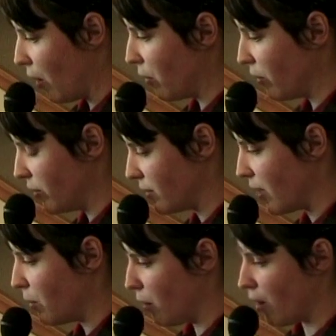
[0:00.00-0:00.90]
out on the
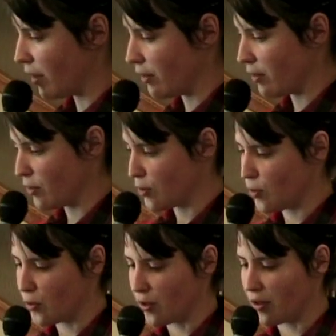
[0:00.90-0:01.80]
sidewalk and on the
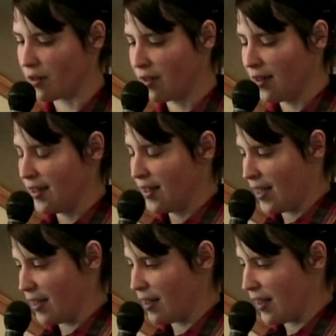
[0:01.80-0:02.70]
sewer
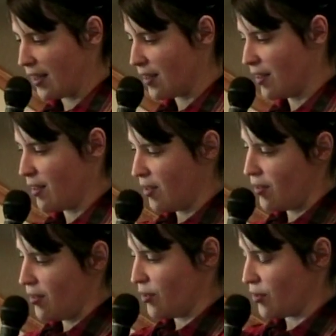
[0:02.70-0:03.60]
and like
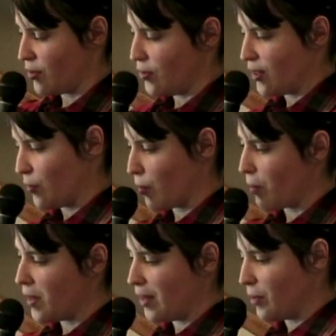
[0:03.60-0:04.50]
just do this
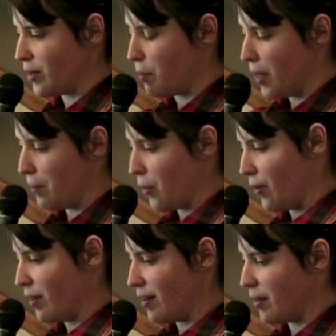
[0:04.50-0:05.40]
rubbing with the paper
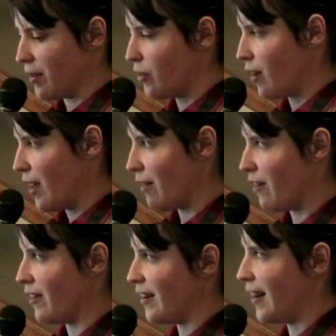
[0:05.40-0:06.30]
and the
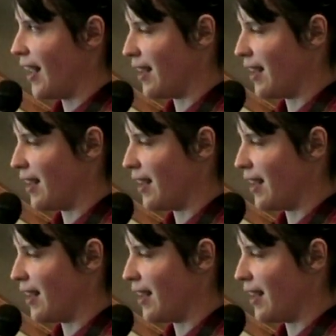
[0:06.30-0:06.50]
crayon.